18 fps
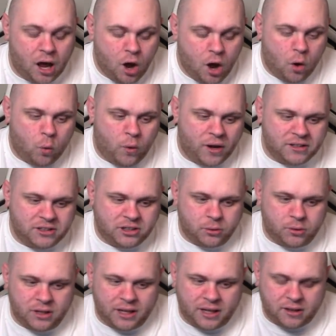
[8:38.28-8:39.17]
when
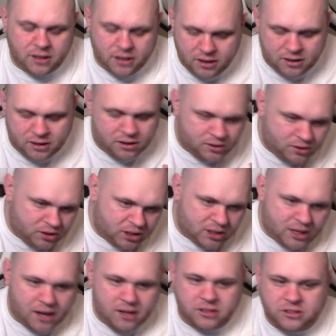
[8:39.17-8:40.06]
doing like the
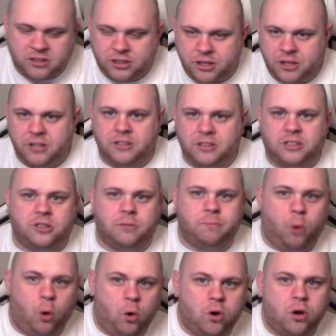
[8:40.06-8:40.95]
kind of turns, the
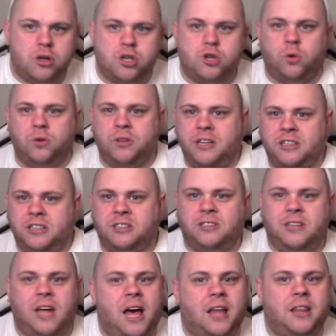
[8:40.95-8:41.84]
ball control, this,
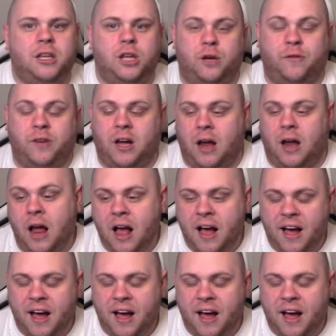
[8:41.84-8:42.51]
that, the other,